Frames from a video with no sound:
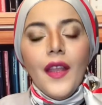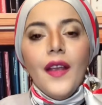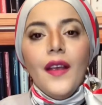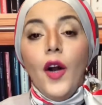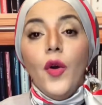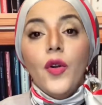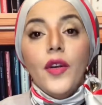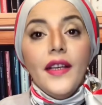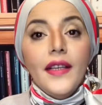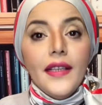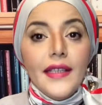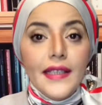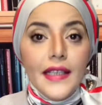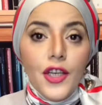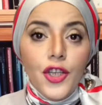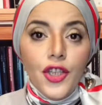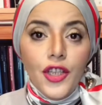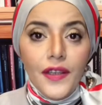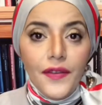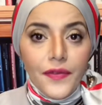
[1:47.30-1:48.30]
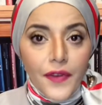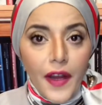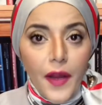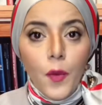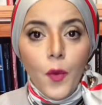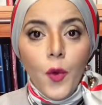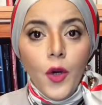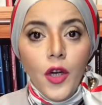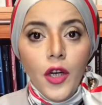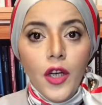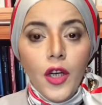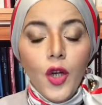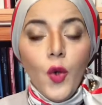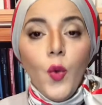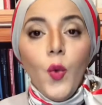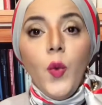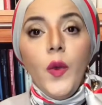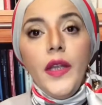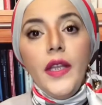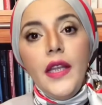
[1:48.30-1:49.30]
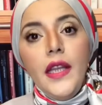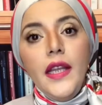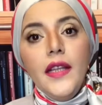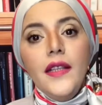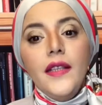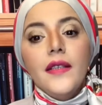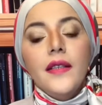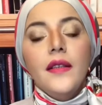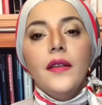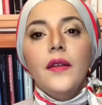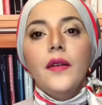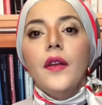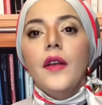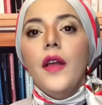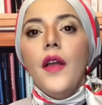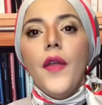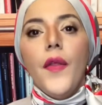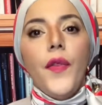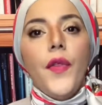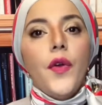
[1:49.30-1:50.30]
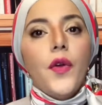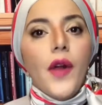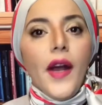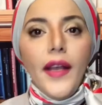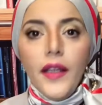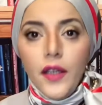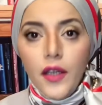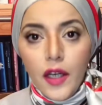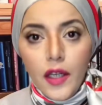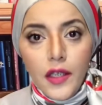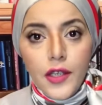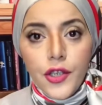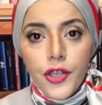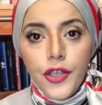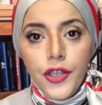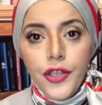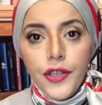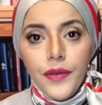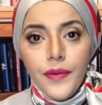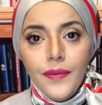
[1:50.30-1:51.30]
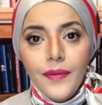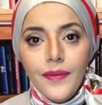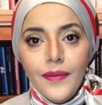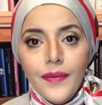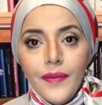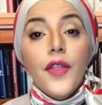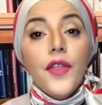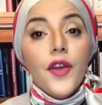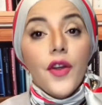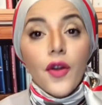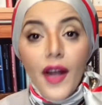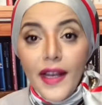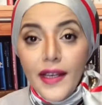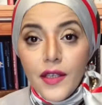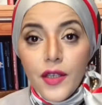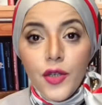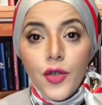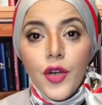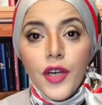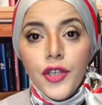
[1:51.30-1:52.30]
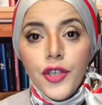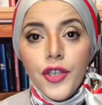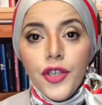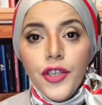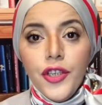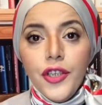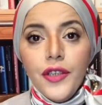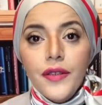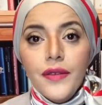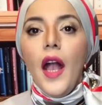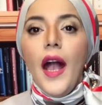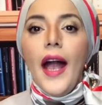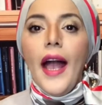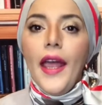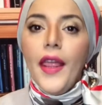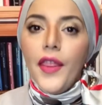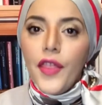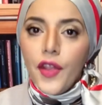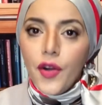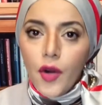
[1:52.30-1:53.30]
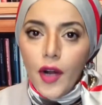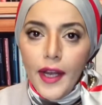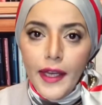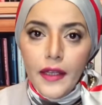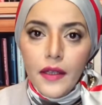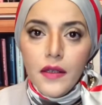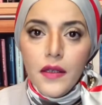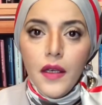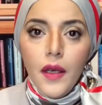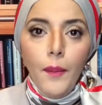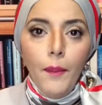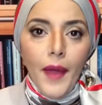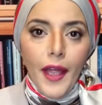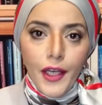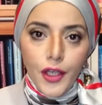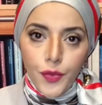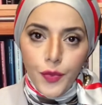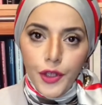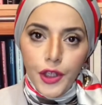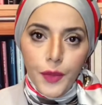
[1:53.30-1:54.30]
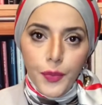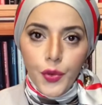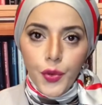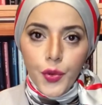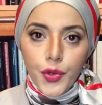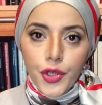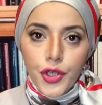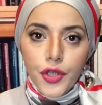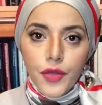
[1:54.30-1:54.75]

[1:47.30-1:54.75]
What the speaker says: organizational framework, we need the right culture, the right structure, and the right management approach.